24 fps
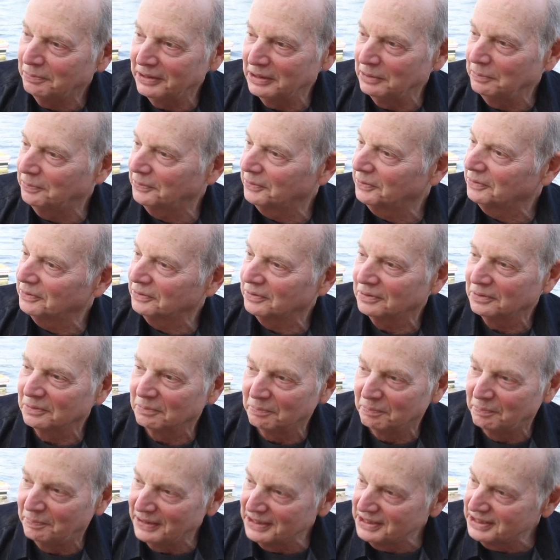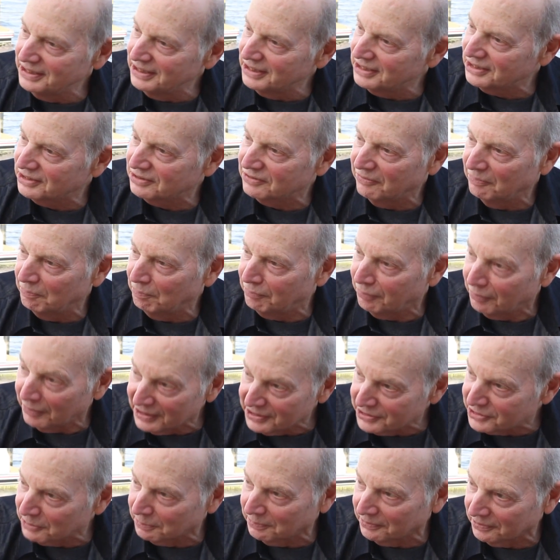people, business mm.
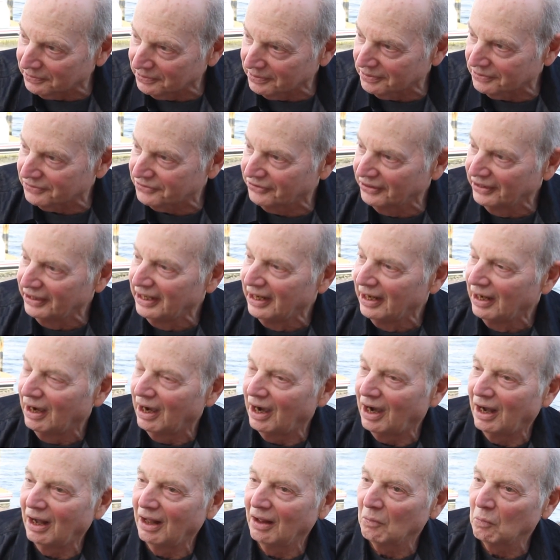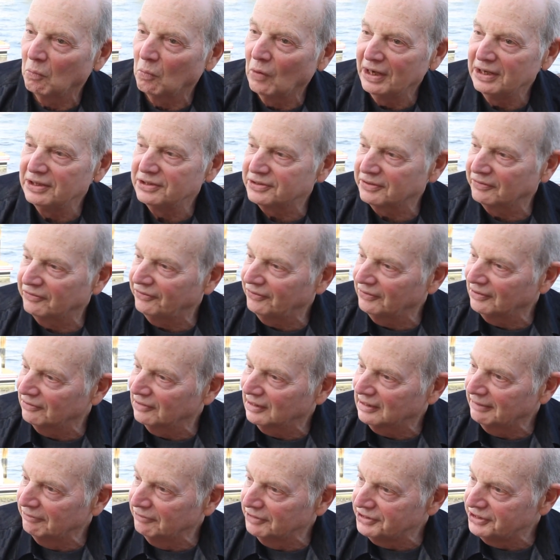principles, uh, ways of
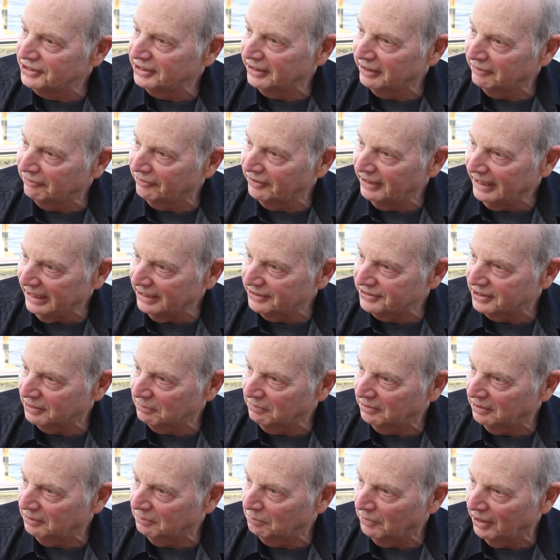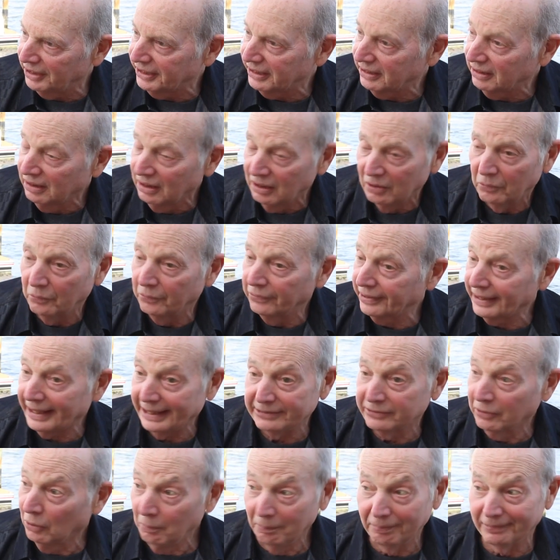leveraging leveraging and financing money. Yeah. What
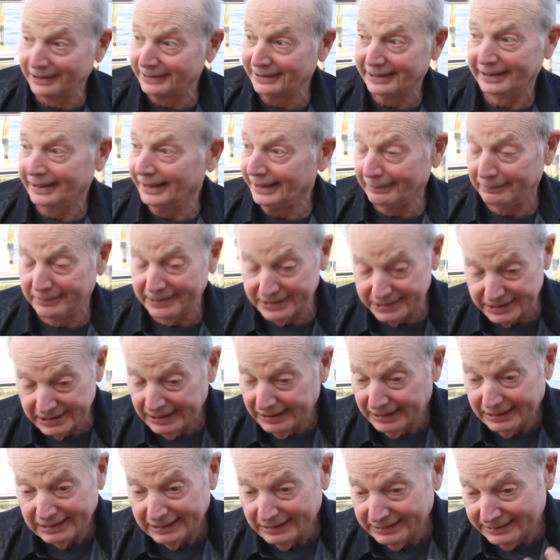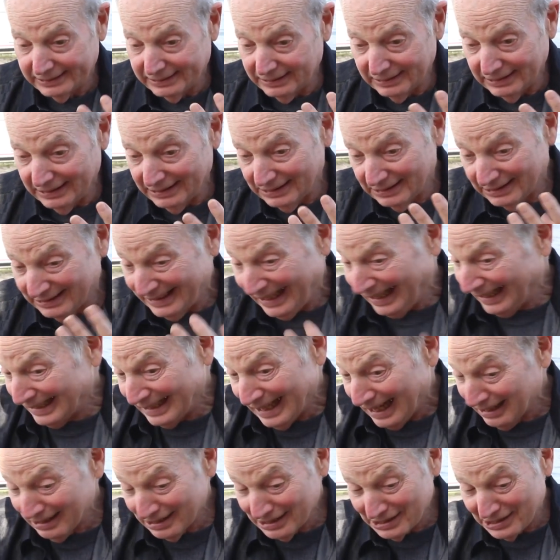I don't bring to them is is
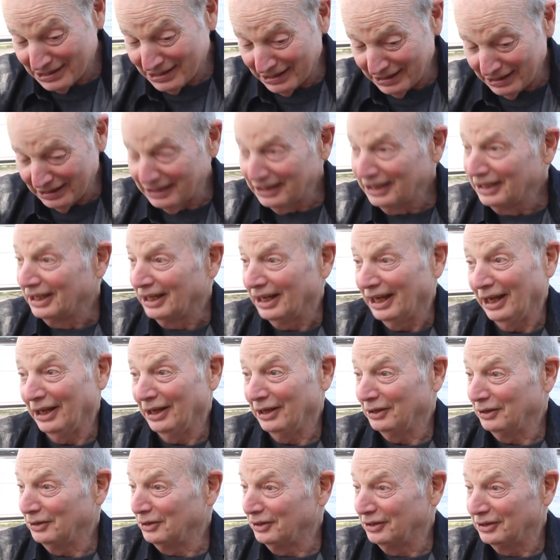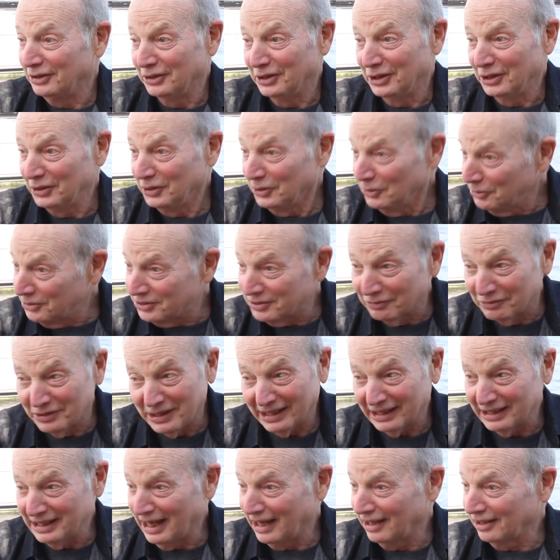technology and the use of
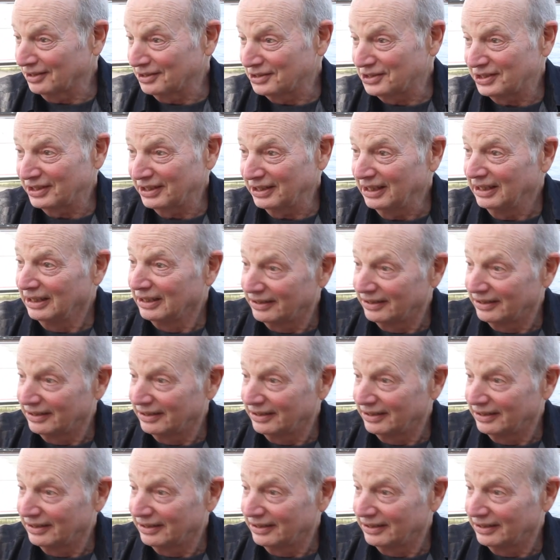technology.